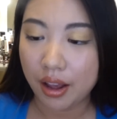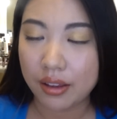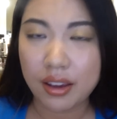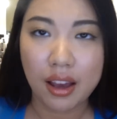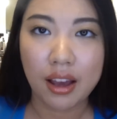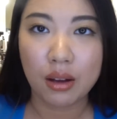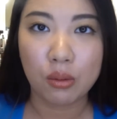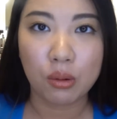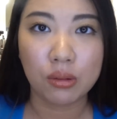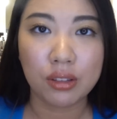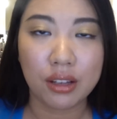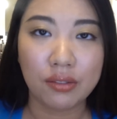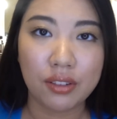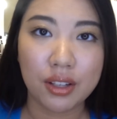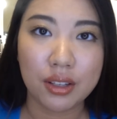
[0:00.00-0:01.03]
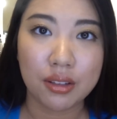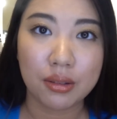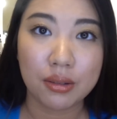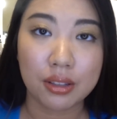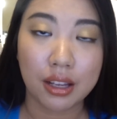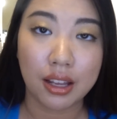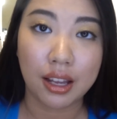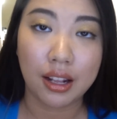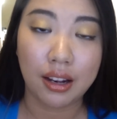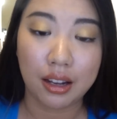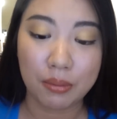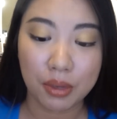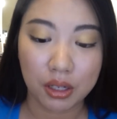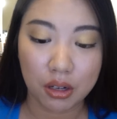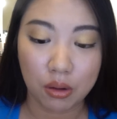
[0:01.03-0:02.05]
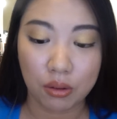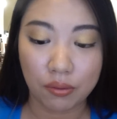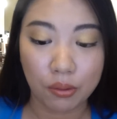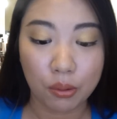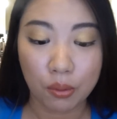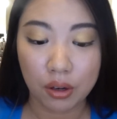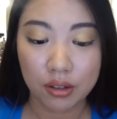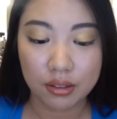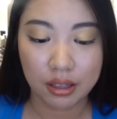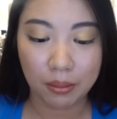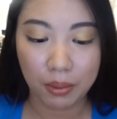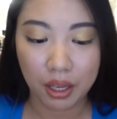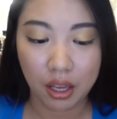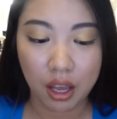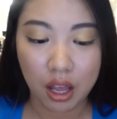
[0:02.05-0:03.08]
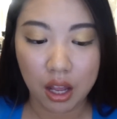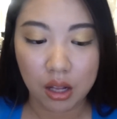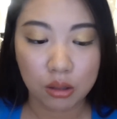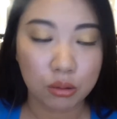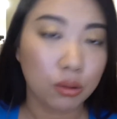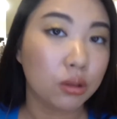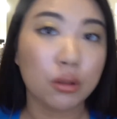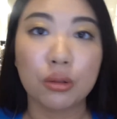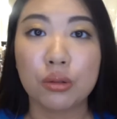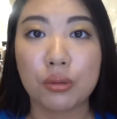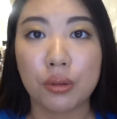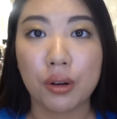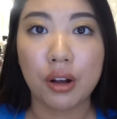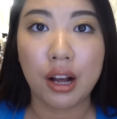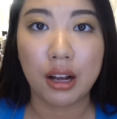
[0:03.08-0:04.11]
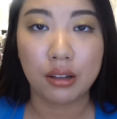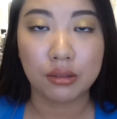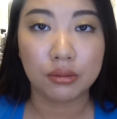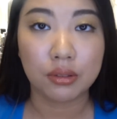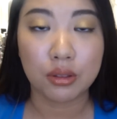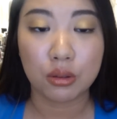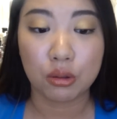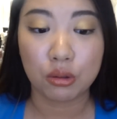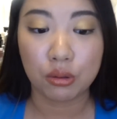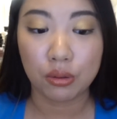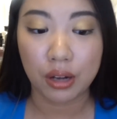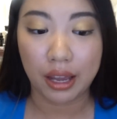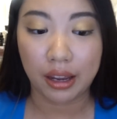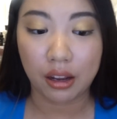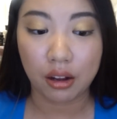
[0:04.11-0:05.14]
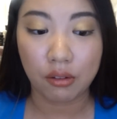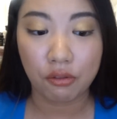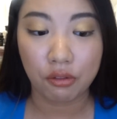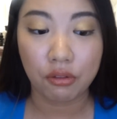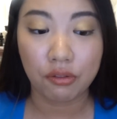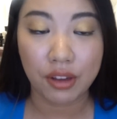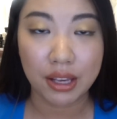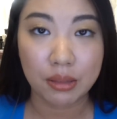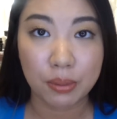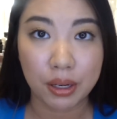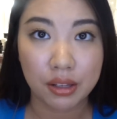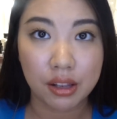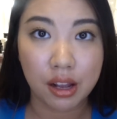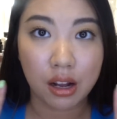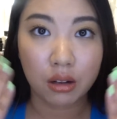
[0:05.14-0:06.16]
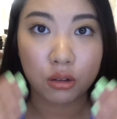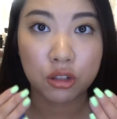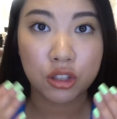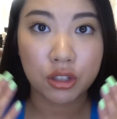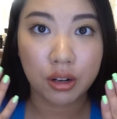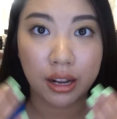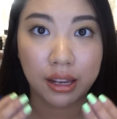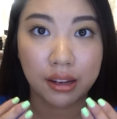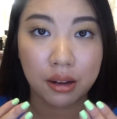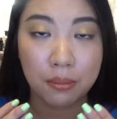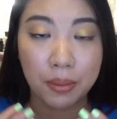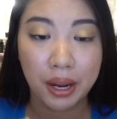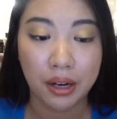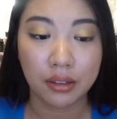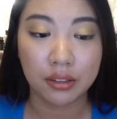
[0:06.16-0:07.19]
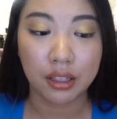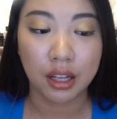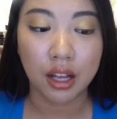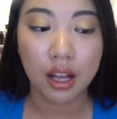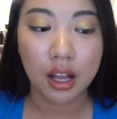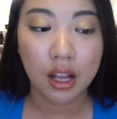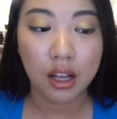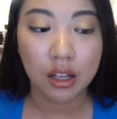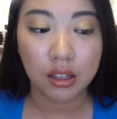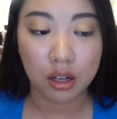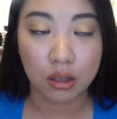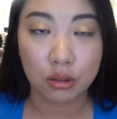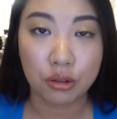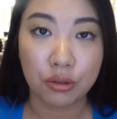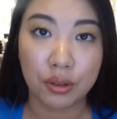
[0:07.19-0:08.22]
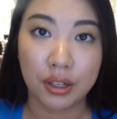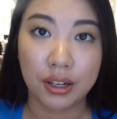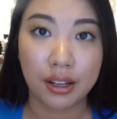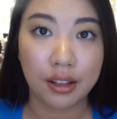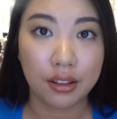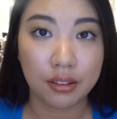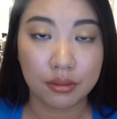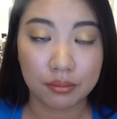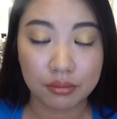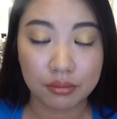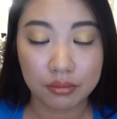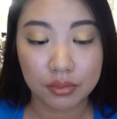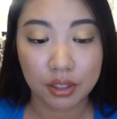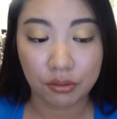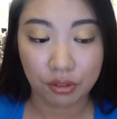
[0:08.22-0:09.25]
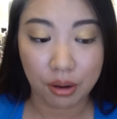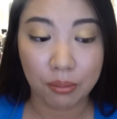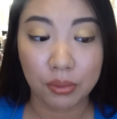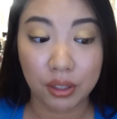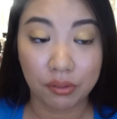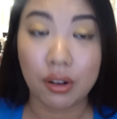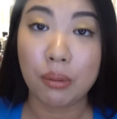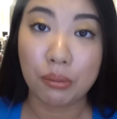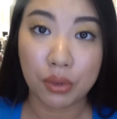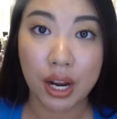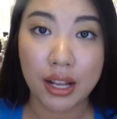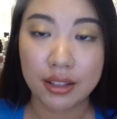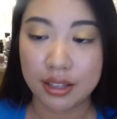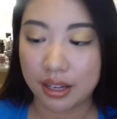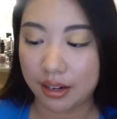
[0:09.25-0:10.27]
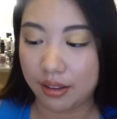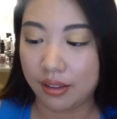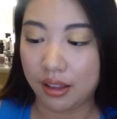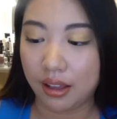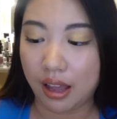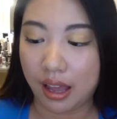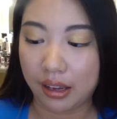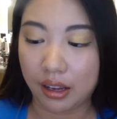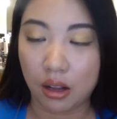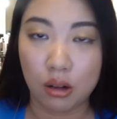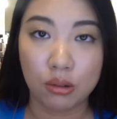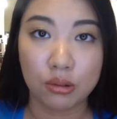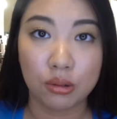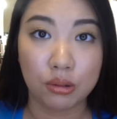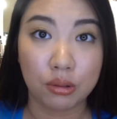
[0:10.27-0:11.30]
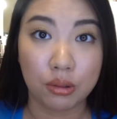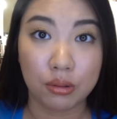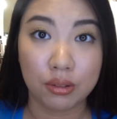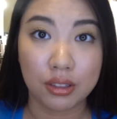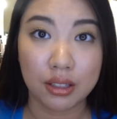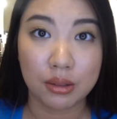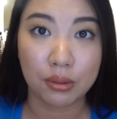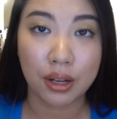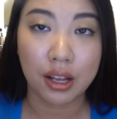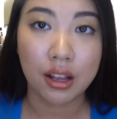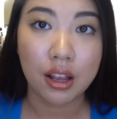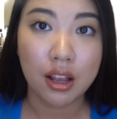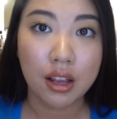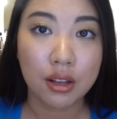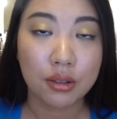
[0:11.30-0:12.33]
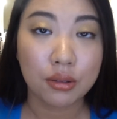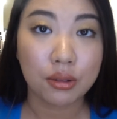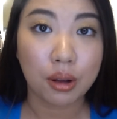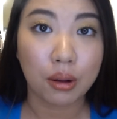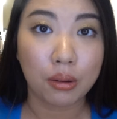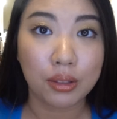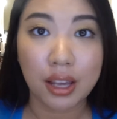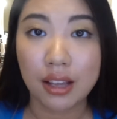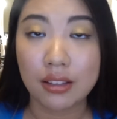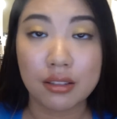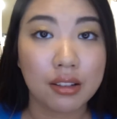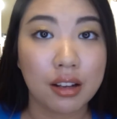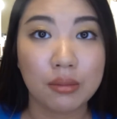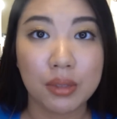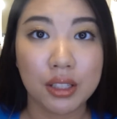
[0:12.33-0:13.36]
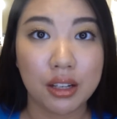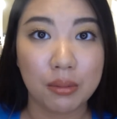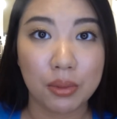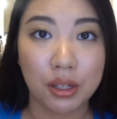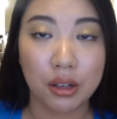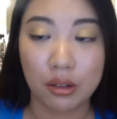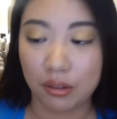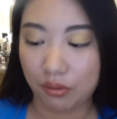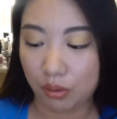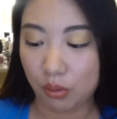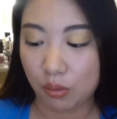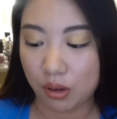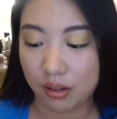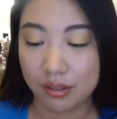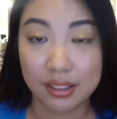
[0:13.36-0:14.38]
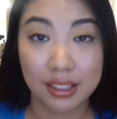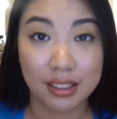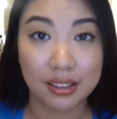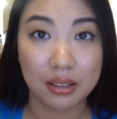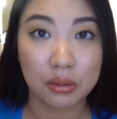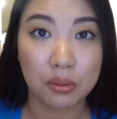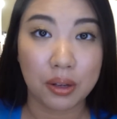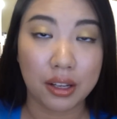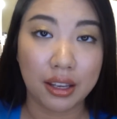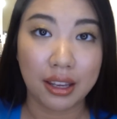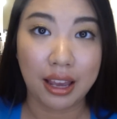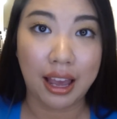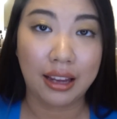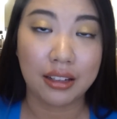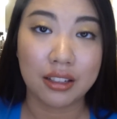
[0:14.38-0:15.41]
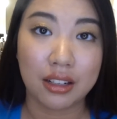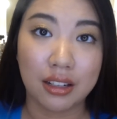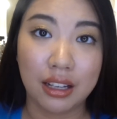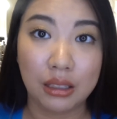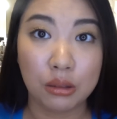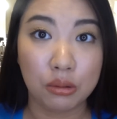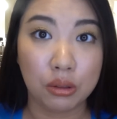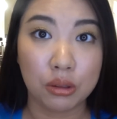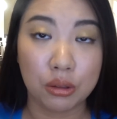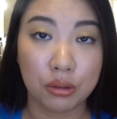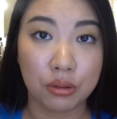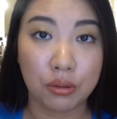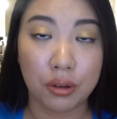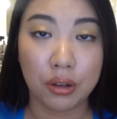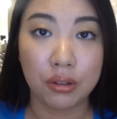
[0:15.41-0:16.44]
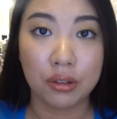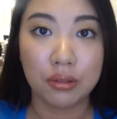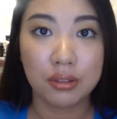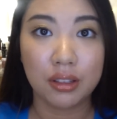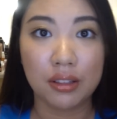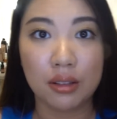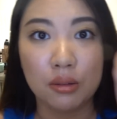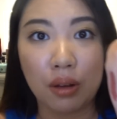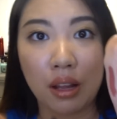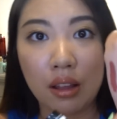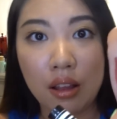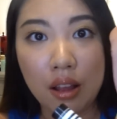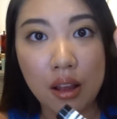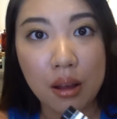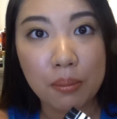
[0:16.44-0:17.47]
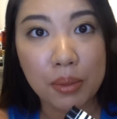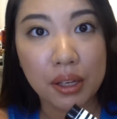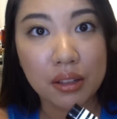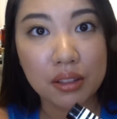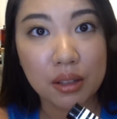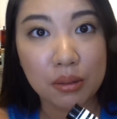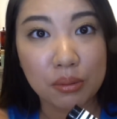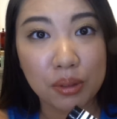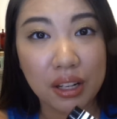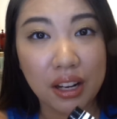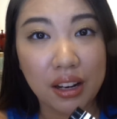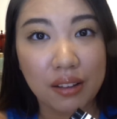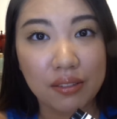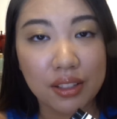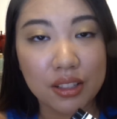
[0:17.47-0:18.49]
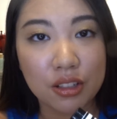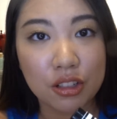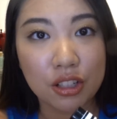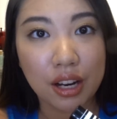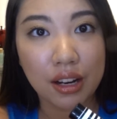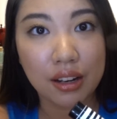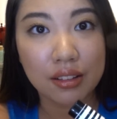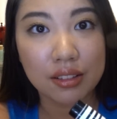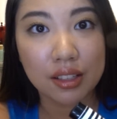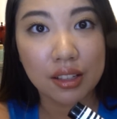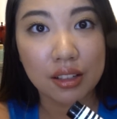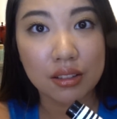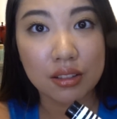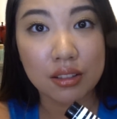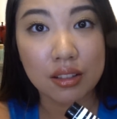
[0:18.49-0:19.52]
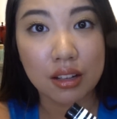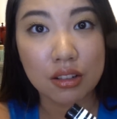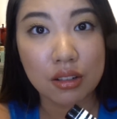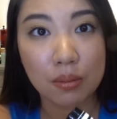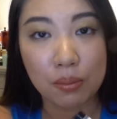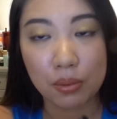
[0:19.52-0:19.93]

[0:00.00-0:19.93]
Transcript: yeah i will definitely use it and let me know if you want to see me do a tutorial i'll just do like full face but then i'll like compare the contour and uh, different different brands and then i can also use this one so yeah just comment down below if you want to see this one in action like do a tutorial using this one because i really love this shade i think it's such a